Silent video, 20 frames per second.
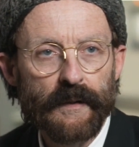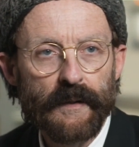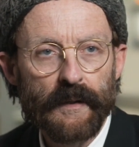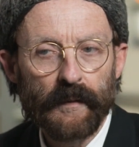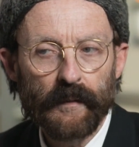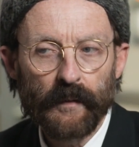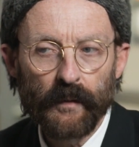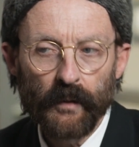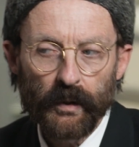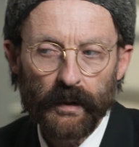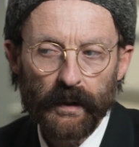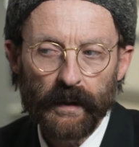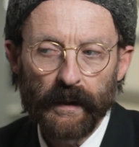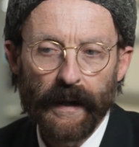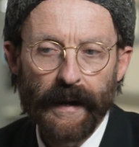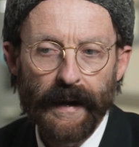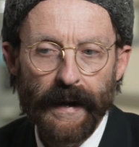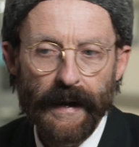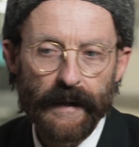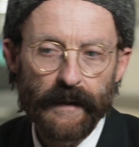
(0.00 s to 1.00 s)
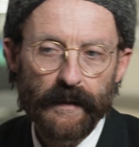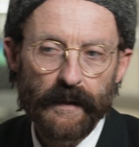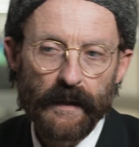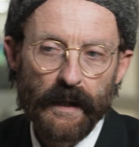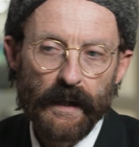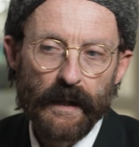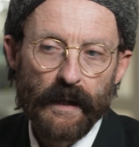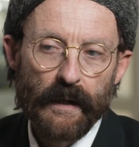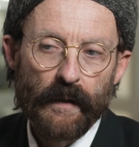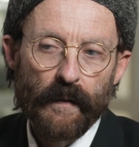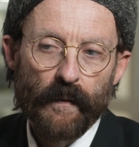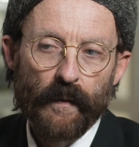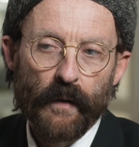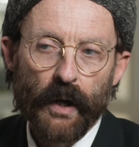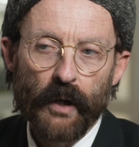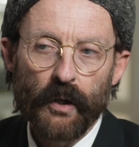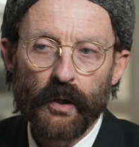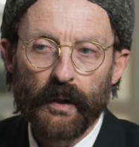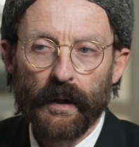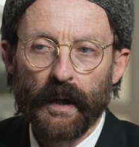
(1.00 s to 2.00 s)
to look at
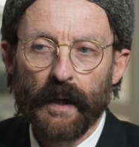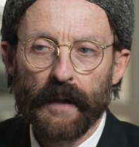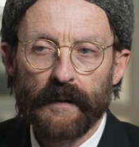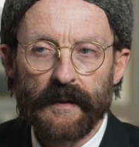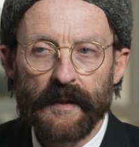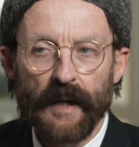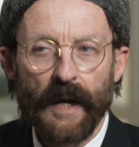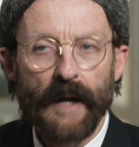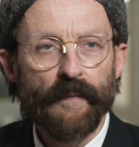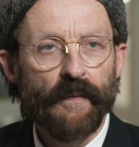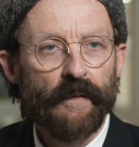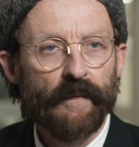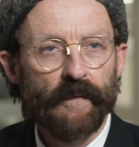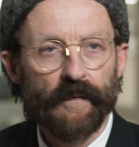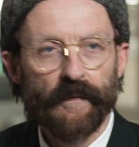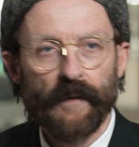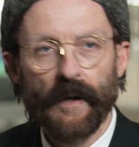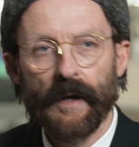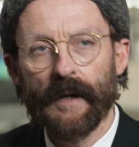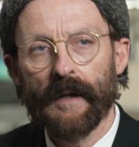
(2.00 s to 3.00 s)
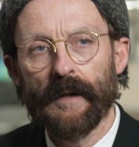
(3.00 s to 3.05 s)
a type of